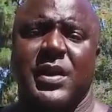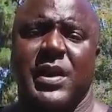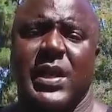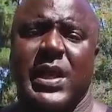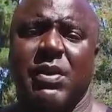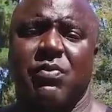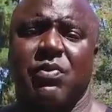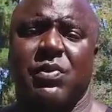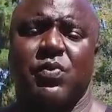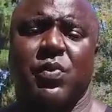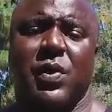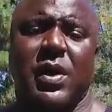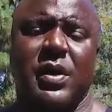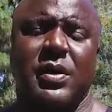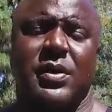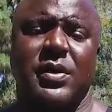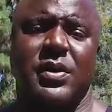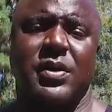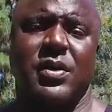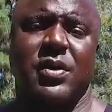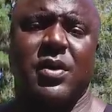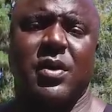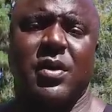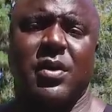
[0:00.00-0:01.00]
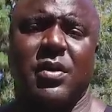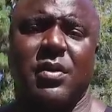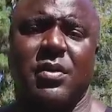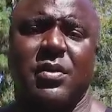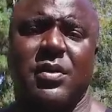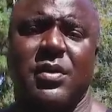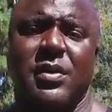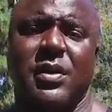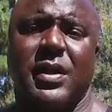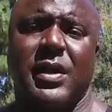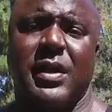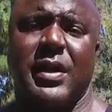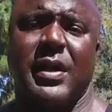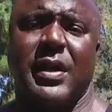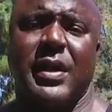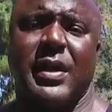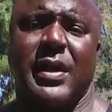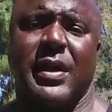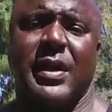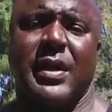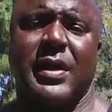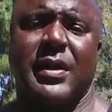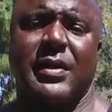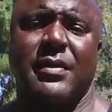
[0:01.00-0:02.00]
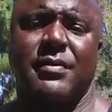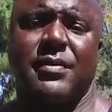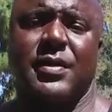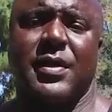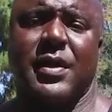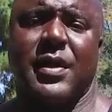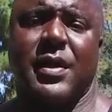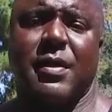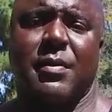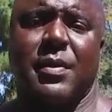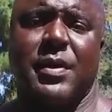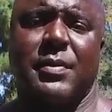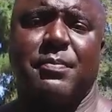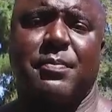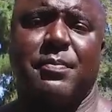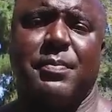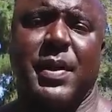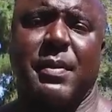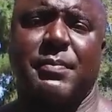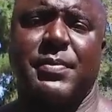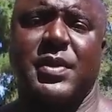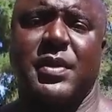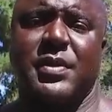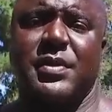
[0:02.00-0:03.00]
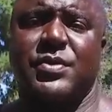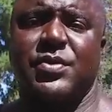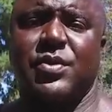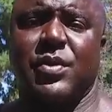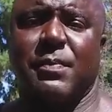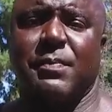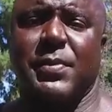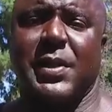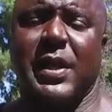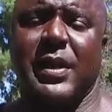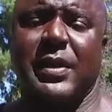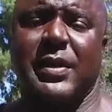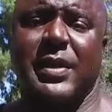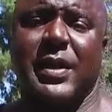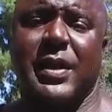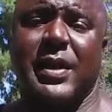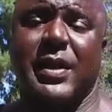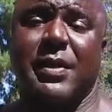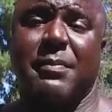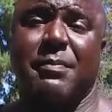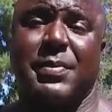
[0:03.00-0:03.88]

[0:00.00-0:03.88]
he was walking the yard and uh, bumped into a black guy.